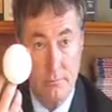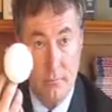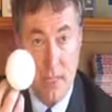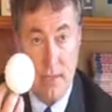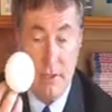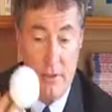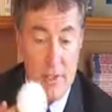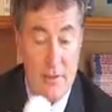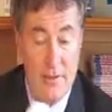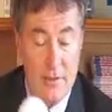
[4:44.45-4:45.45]
molecule.
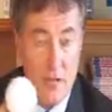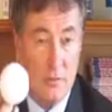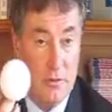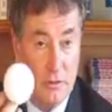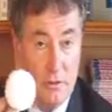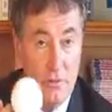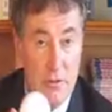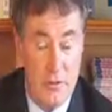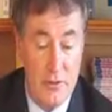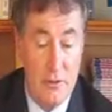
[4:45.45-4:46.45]
Actually, it's O2.
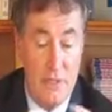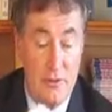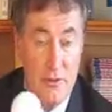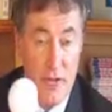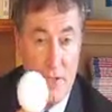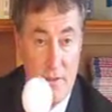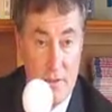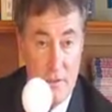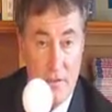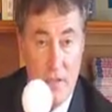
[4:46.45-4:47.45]
There should be two
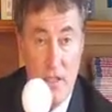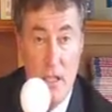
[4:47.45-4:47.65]
oxygens.